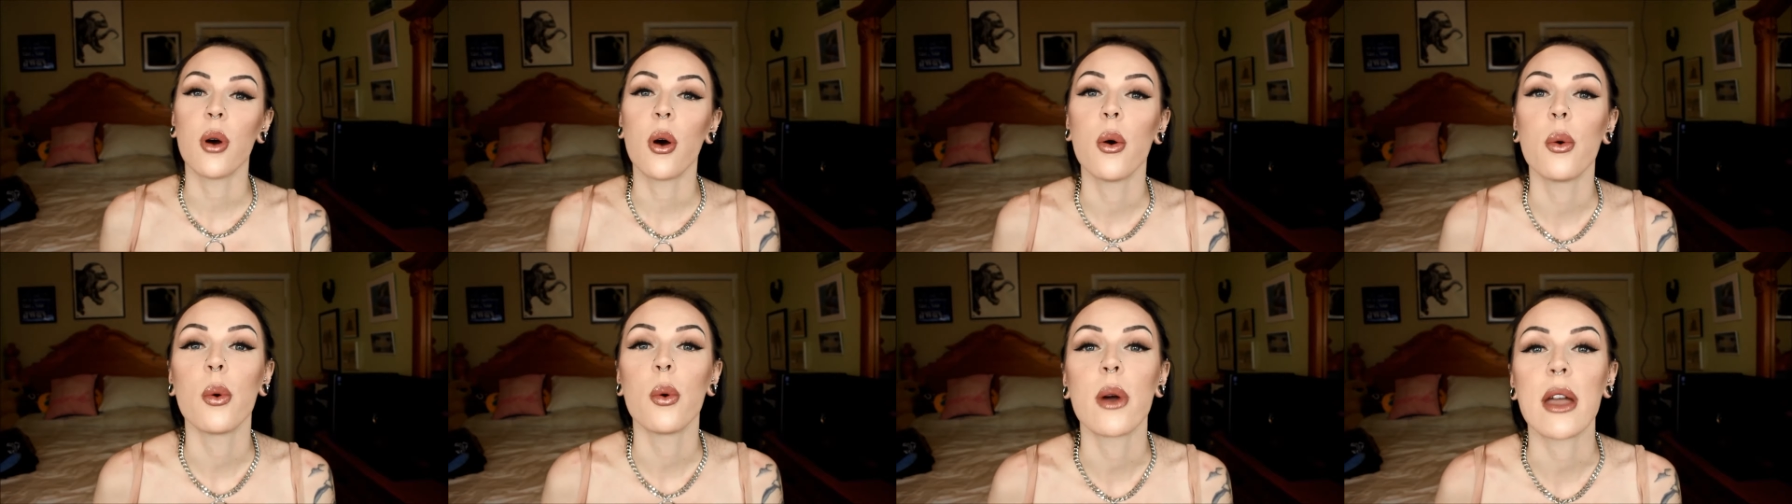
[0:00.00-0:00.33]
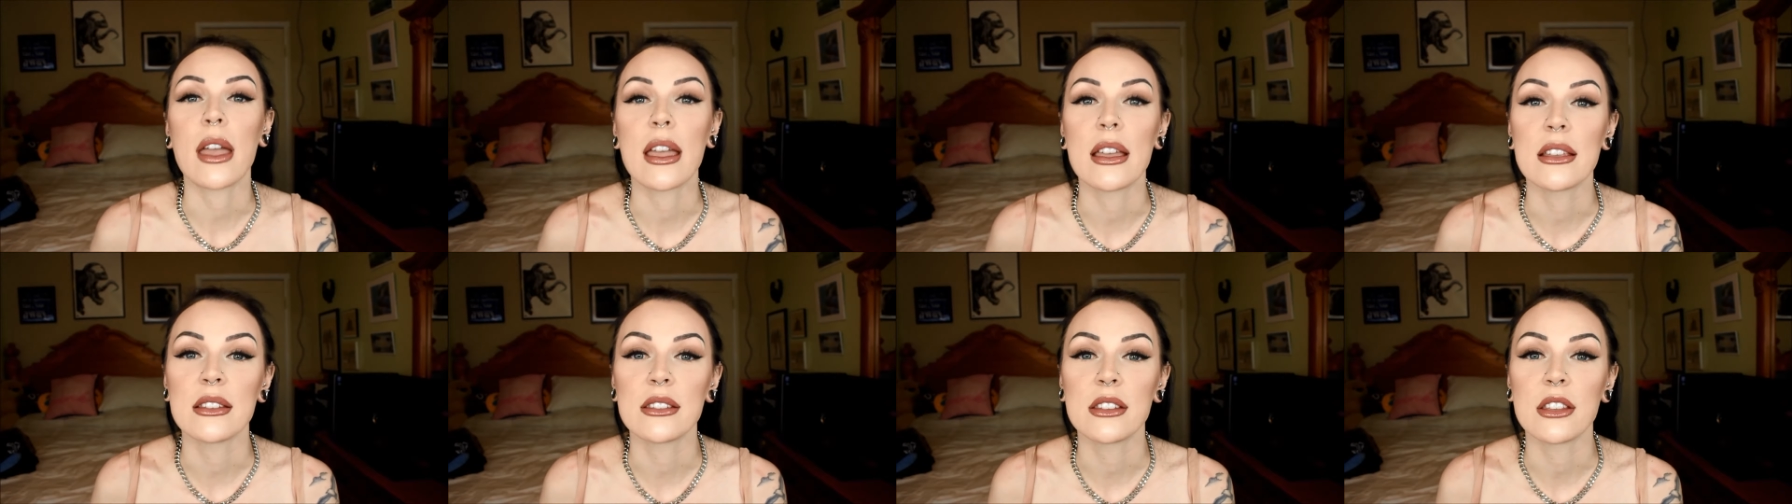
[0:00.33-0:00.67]

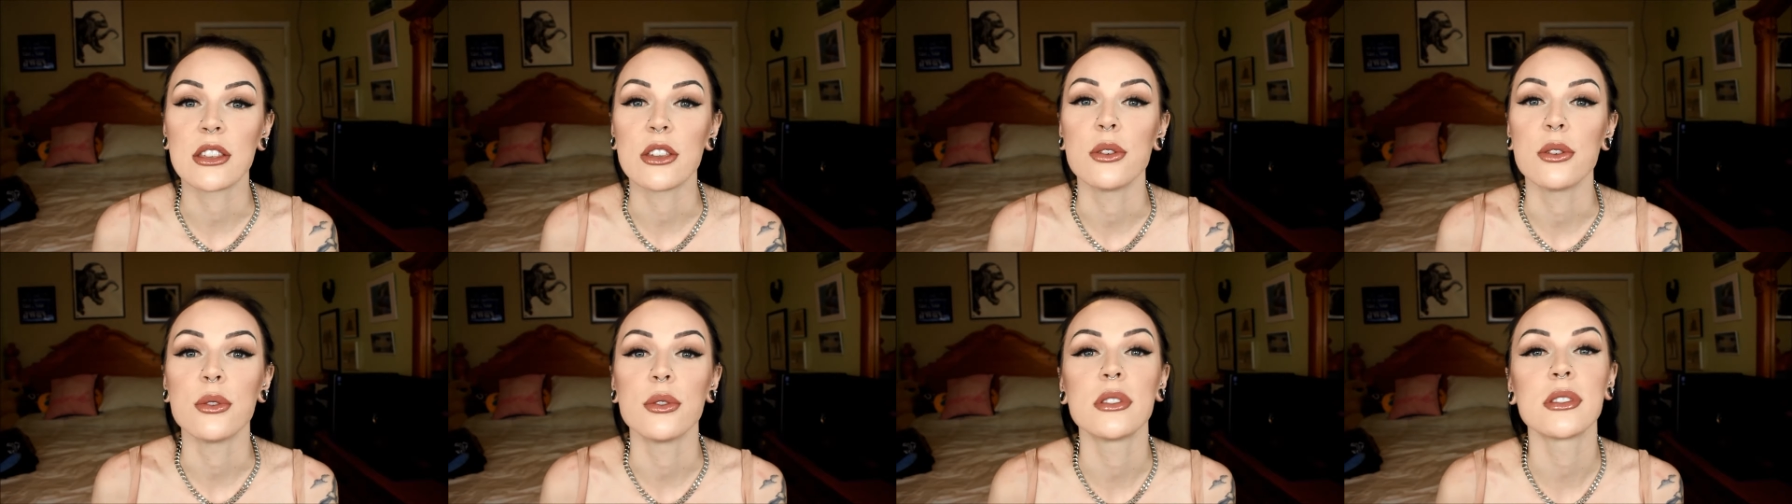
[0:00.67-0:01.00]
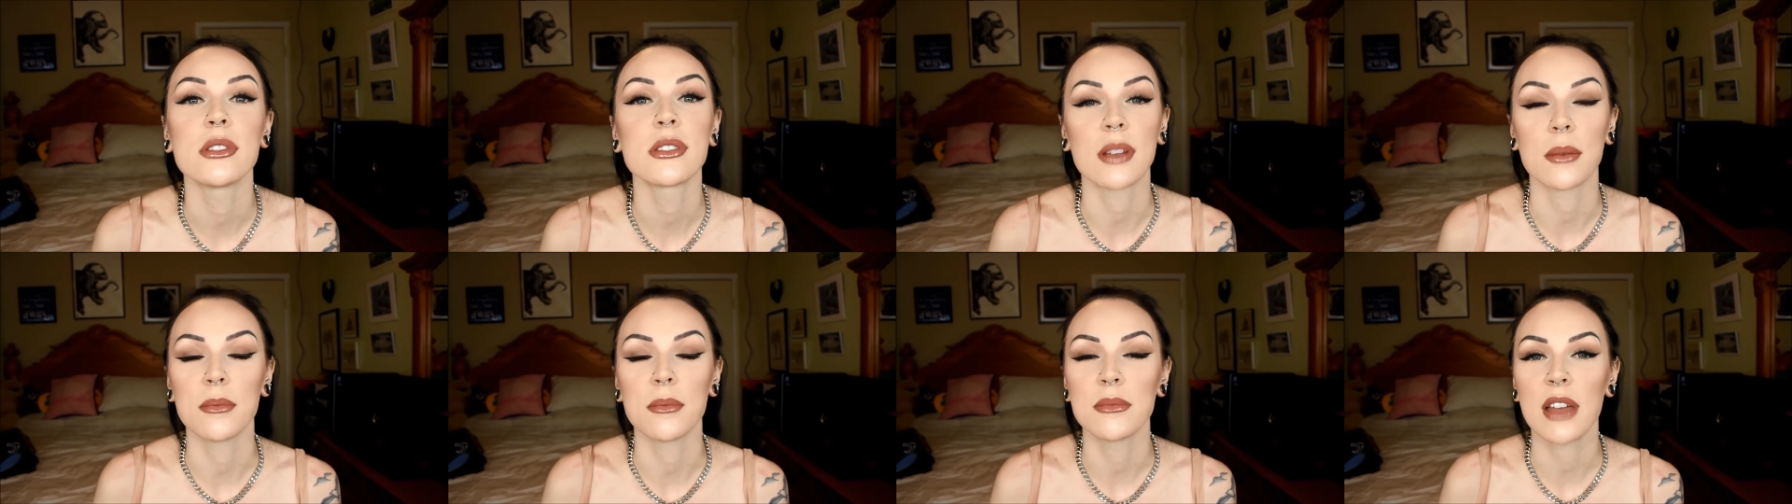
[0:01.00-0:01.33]
always use
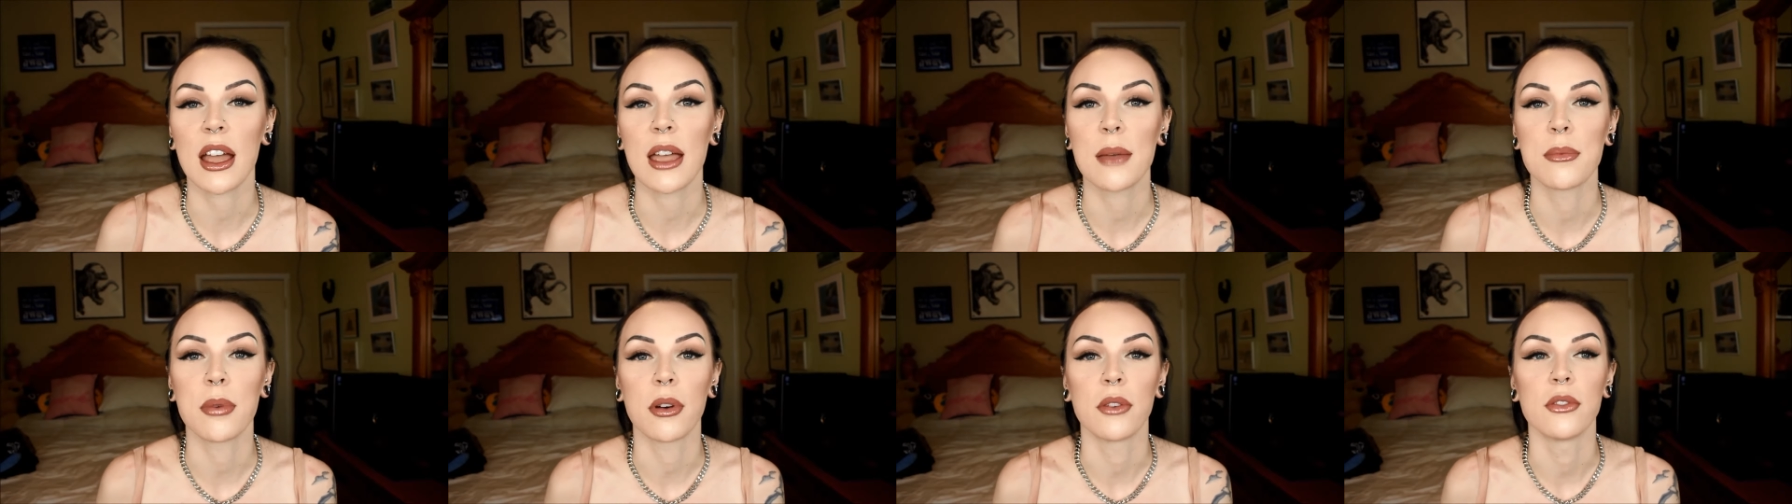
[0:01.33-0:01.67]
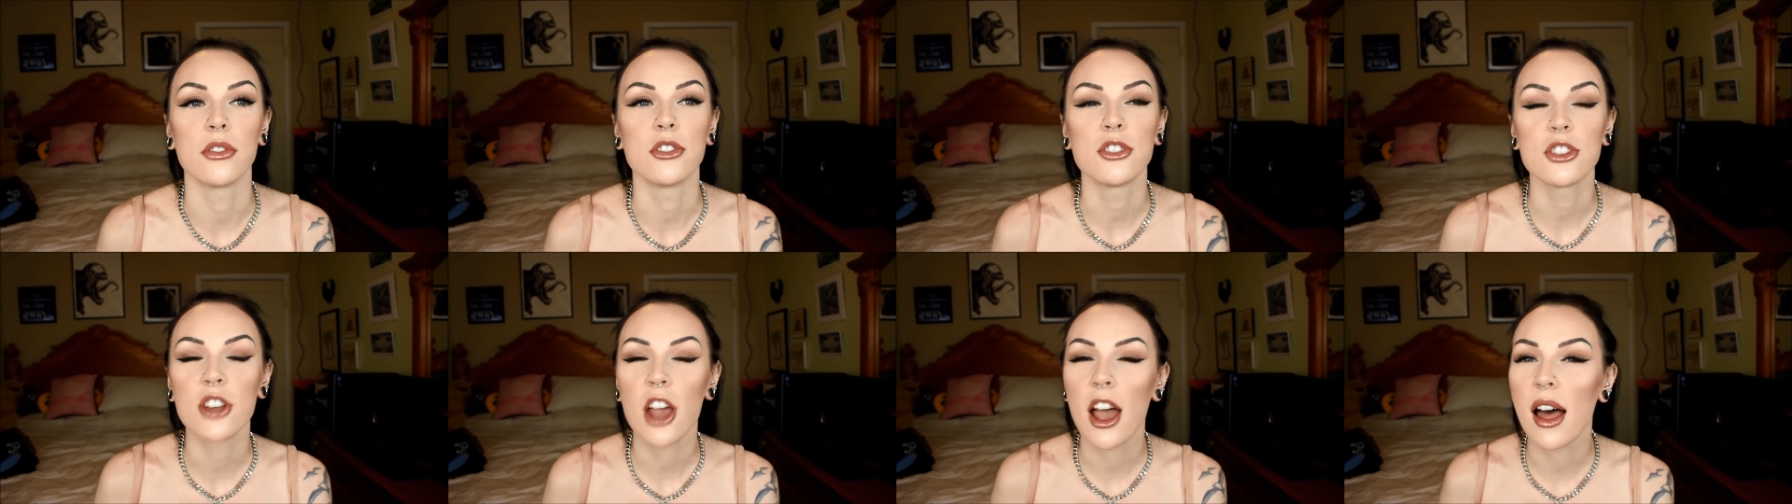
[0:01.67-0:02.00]
some type
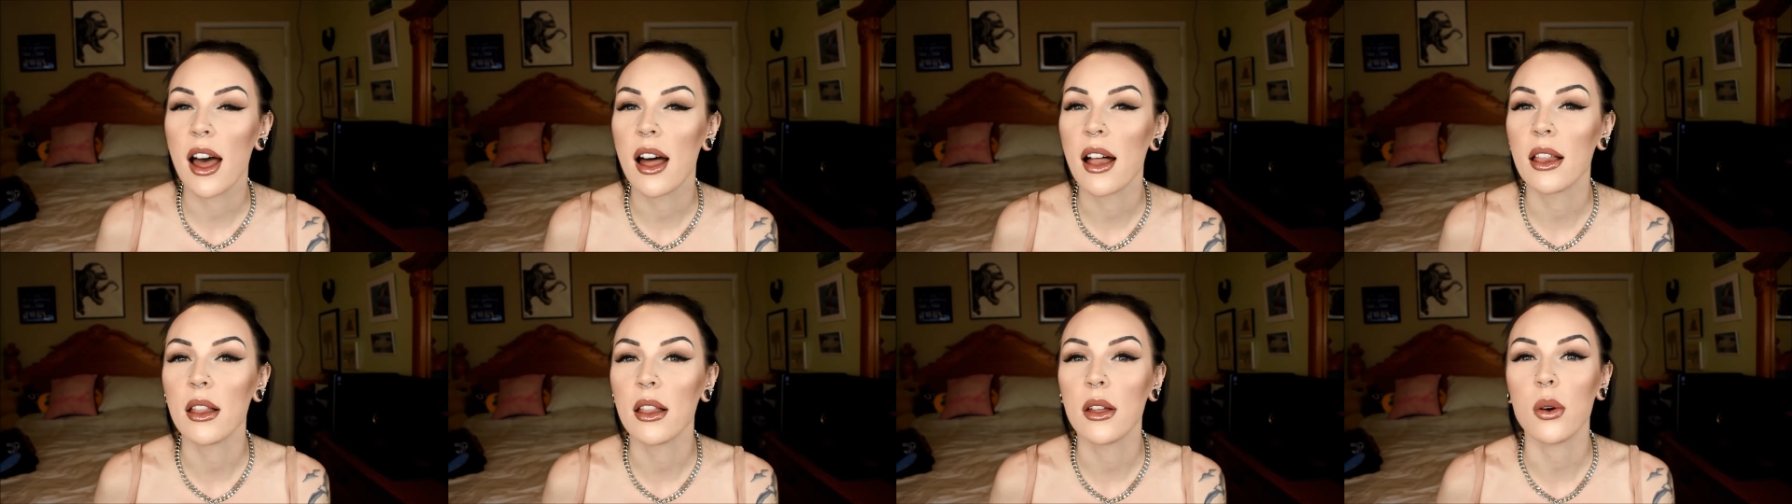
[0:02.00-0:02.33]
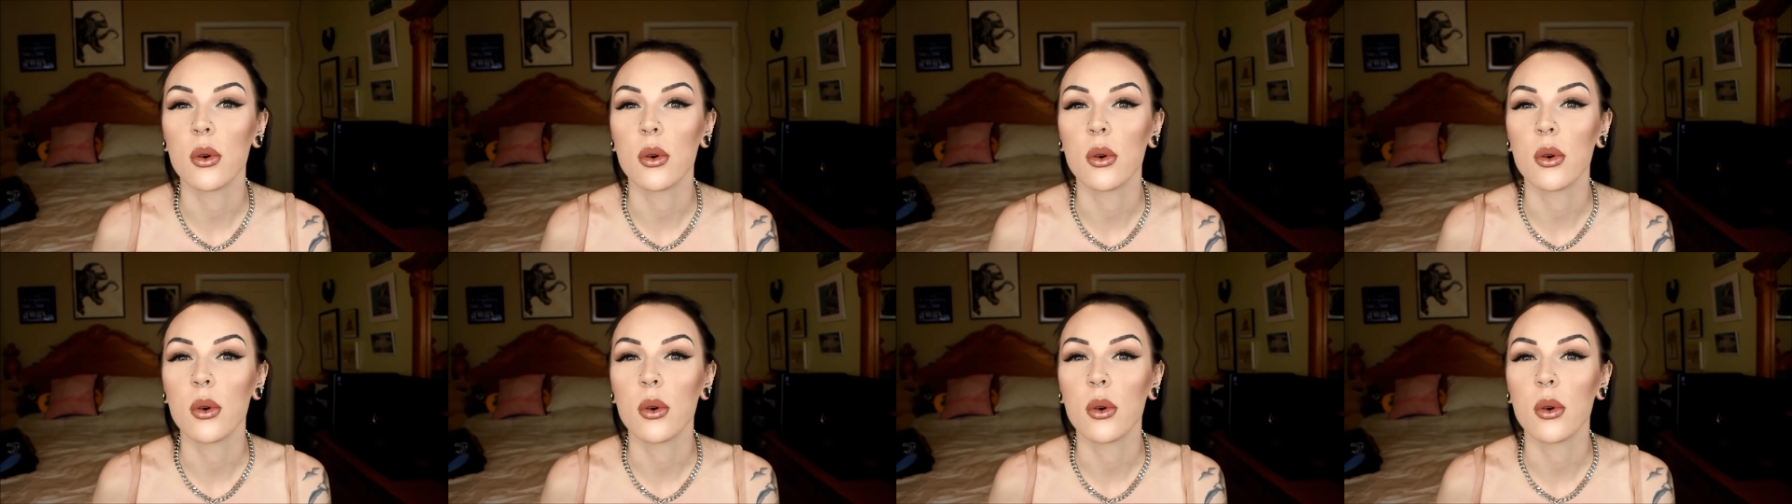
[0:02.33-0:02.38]
of gel